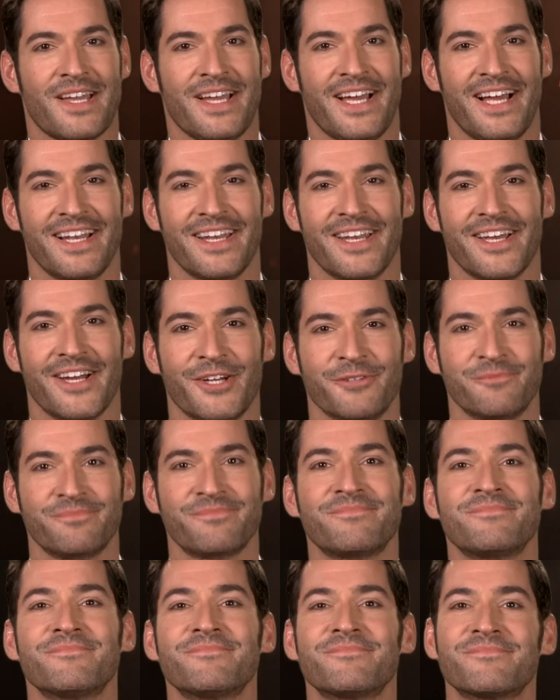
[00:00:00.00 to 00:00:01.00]
Hello.
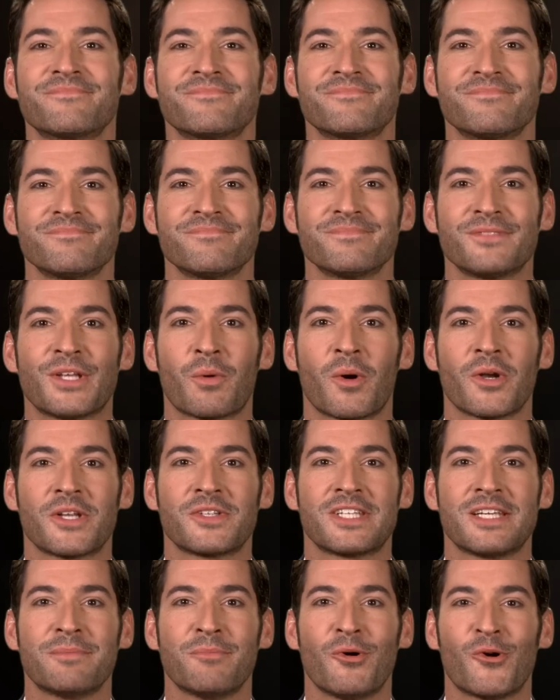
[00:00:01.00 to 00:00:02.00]
You want to
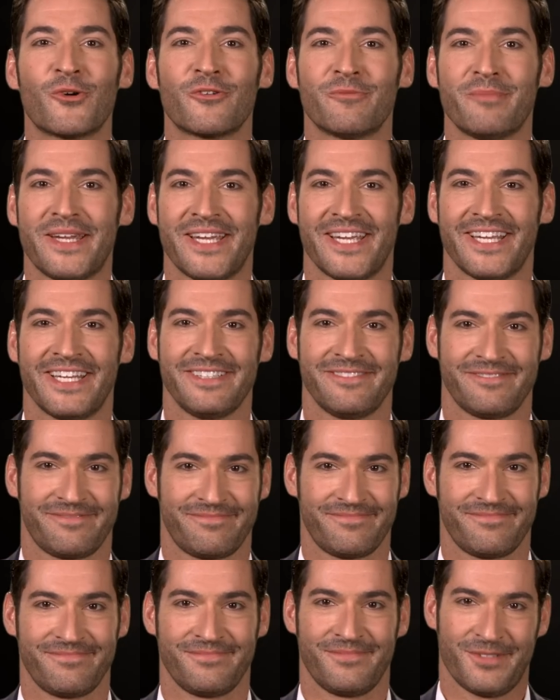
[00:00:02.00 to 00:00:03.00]
see more of me?
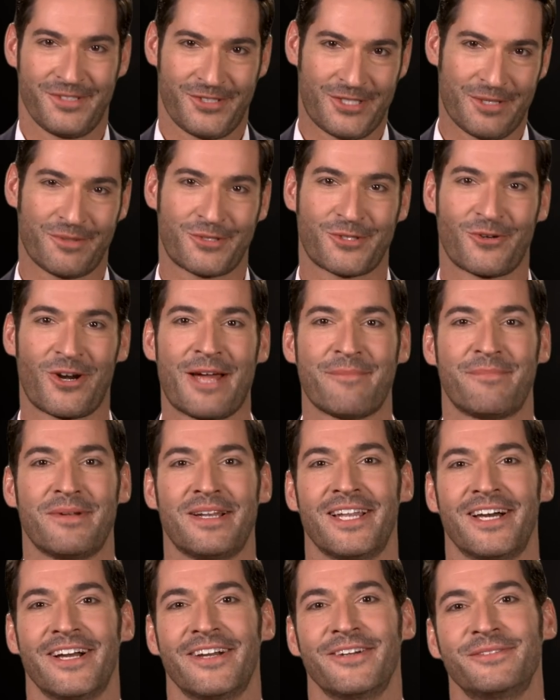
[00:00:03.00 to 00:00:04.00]
Subscribe
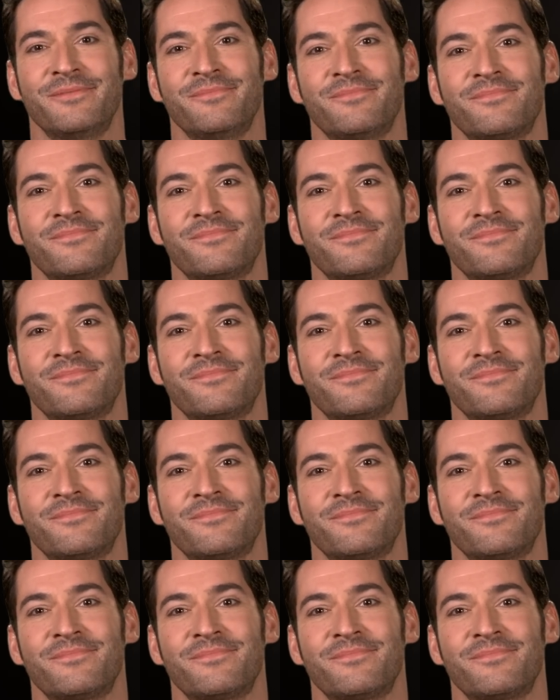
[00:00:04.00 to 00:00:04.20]
below.